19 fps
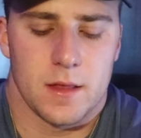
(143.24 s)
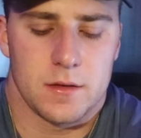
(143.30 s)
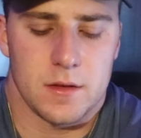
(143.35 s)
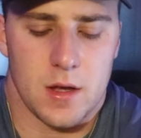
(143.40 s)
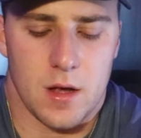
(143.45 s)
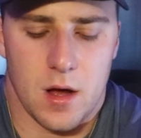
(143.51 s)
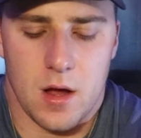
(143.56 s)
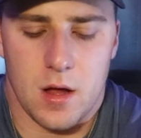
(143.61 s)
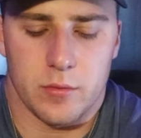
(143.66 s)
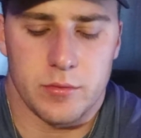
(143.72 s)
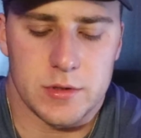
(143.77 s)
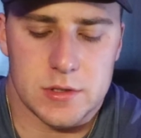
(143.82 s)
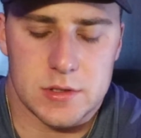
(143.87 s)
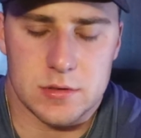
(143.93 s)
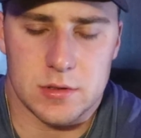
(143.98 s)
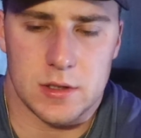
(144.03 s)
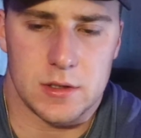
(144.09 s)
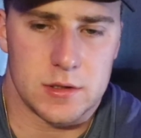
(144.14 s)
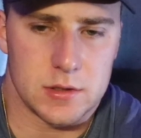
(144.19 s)
They always
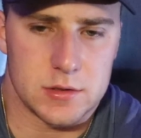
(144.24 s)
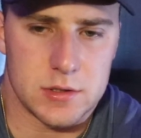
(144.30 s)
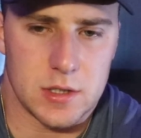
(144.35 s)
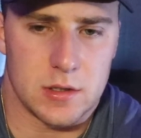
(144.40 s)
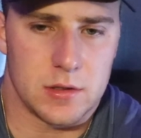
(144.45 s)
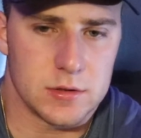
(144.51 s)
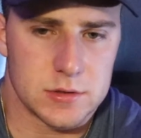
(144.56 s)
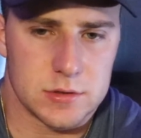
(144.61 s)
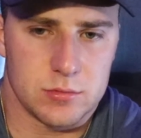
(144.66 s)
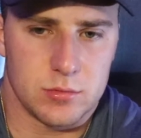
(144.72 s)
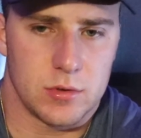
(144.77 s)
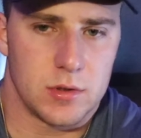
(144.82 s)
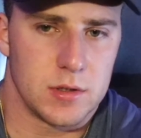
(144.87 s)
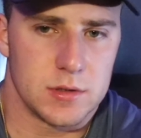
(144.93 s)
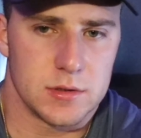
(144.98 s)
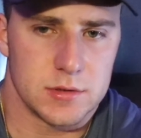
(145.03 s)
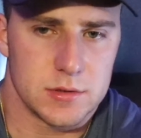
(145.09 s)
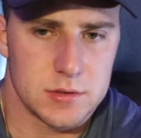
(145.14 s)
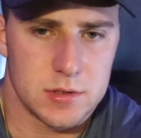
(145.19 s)
treat the chosen
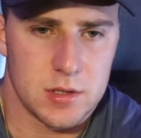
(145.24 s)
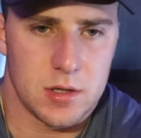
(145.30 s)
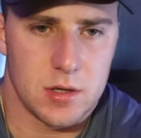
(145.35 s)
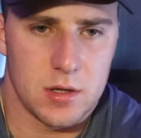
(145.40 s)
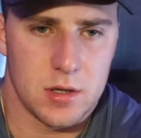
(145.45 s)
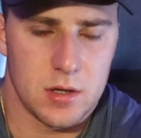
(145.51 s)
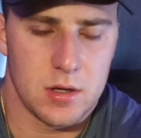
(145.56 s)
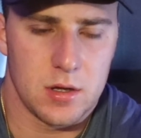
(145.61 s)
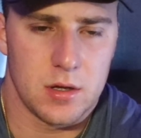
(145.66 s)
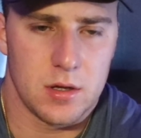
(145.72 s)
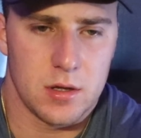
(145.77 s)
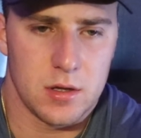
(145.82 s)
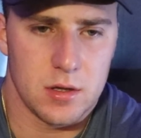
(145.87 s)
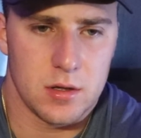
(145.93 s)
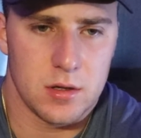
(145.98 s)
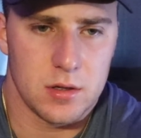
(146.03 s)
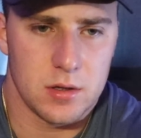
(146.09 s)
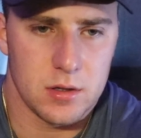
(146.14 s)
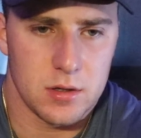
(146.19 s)
ones
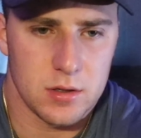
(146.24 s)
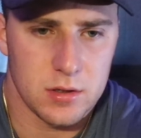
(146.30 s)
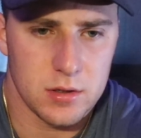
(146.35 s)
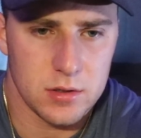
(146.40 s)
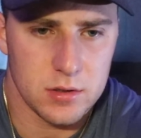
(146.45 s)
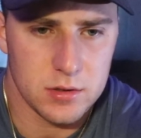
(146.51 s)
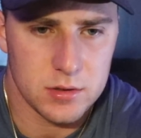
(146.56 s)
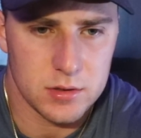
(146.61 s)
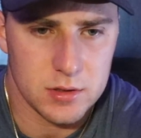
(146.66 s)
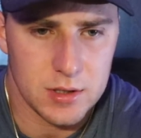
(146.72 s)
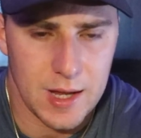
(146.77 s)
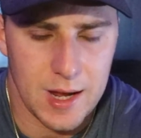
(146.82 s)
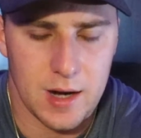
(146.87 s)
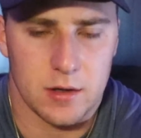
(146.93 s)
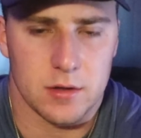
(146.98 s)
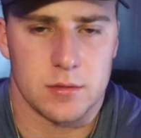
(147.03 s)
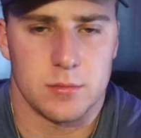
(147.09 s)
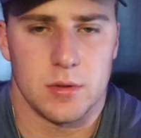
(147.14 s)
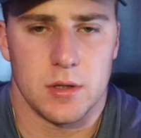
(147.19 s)

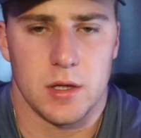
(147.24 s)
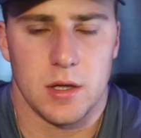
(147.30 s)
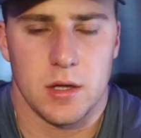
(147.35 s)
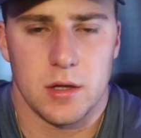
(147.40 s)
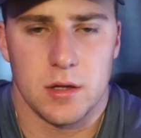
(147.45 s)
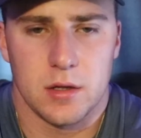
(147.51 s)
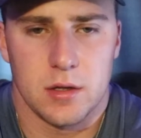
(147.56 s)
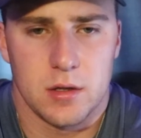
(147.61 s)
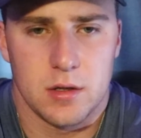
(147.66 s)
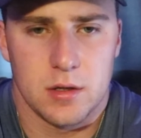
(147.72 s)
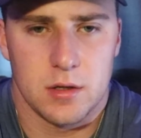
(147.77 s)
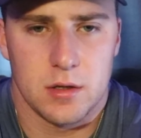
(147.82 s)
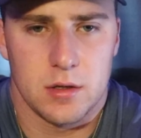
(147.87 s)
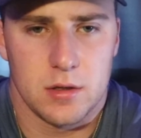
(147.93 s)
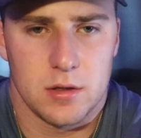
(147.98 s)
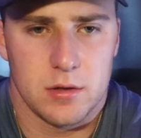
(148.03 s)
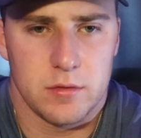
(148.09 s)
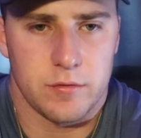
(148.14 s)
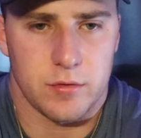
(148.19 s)
terribly
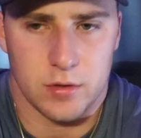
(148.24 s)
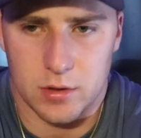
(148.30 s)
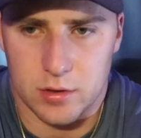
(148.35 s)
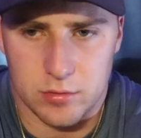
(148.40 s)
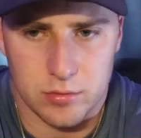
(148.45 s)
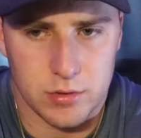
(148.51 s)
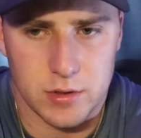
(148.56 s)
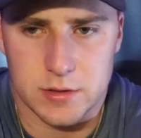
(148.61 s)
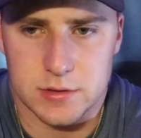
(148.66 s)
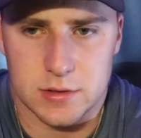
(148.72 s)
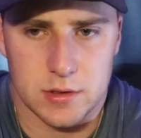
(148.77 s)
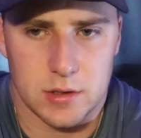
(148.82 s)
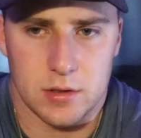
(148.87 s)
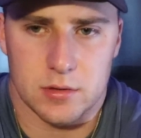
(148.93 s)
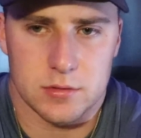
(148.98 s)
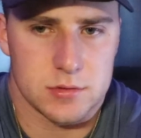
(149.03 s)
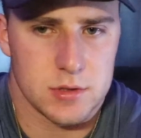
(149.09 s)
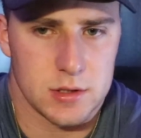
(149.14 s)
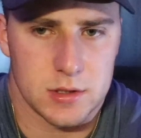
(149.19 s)
for no reason. You
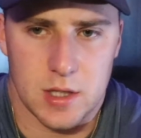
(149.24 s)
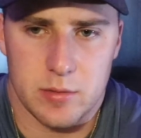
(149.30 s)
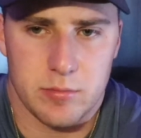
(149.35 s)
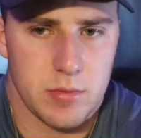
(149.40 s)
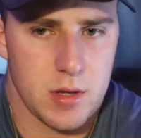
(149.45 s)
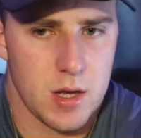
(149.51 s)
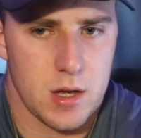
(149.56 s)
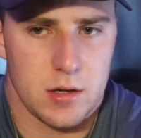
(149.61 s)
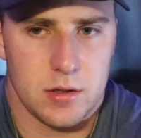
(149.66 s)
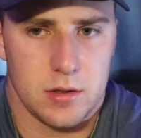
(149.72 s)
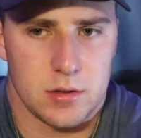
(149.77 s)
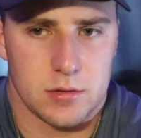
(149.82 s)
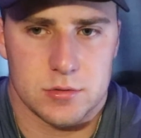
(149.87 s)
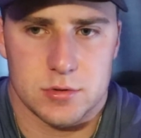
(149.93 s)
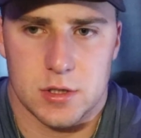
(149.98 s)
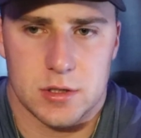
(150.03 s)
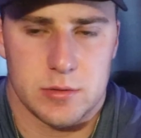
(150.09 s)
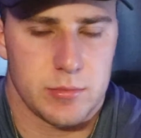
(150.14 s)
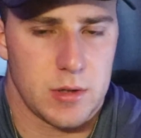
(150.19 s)
don't treat them bad. You
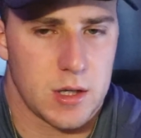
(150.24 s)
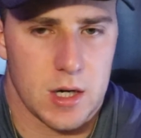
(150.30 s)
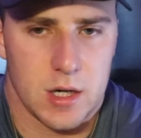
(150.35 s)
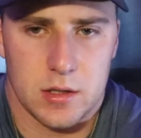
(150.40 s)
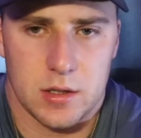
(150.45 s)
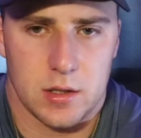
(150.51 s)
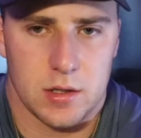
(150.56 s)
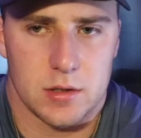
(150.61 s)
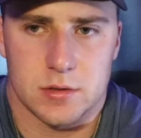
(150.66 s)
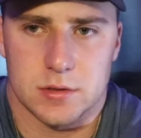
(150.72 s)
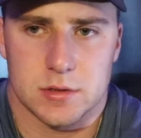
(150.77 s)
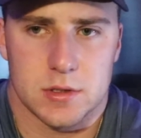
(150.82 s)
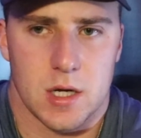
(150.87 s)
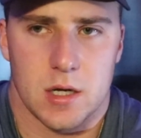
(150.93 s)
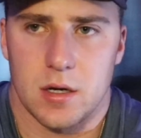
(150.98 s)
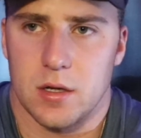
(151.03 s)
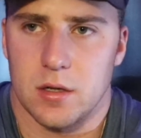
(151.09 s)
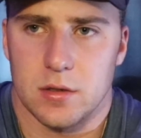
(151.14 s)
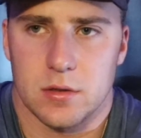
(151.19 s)
don't treat them like anything. You're just
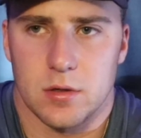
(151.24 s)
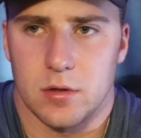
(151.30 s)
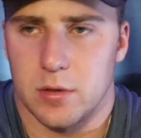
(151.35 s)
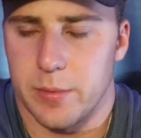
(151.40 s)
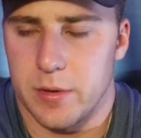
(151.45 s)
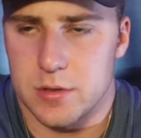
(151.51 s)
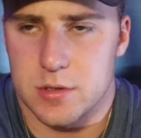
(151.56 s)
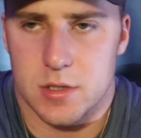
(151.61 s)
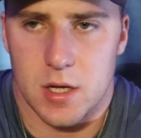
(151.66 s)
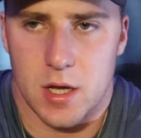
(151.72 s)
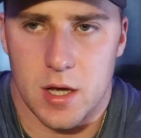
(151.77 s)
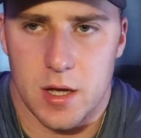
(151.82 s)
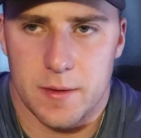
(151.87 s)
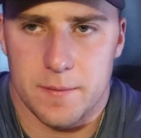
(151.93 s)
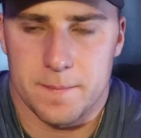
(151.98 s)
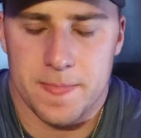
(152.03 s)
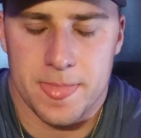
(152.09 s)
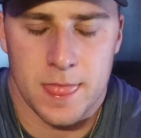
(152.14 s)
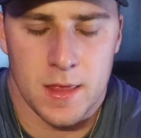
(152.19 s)
kind of going about your
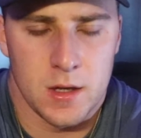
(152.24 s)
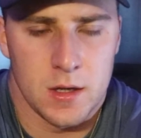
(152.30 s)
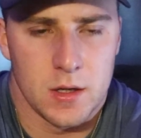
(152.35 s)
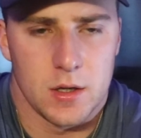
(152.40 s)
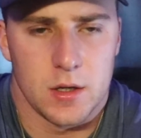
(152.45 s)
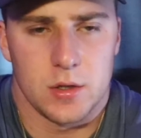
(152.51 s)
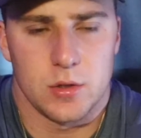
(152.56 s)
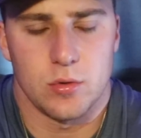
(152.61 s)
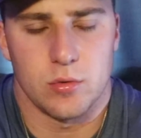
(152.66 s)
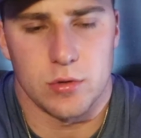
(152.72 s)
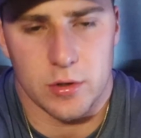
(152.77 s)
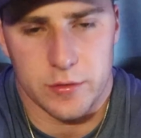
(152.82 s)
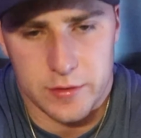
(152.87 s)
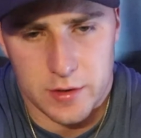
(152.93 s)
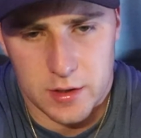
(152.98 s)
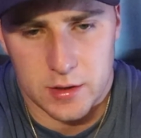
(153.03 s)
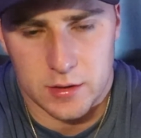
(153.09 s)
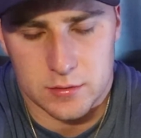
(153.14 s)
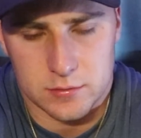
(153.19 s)
day, doing your
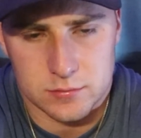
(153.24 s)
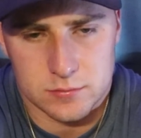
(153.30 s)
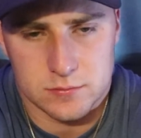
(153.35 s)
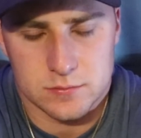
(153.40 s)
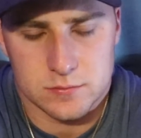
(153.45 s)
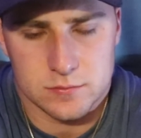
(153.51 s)
thing.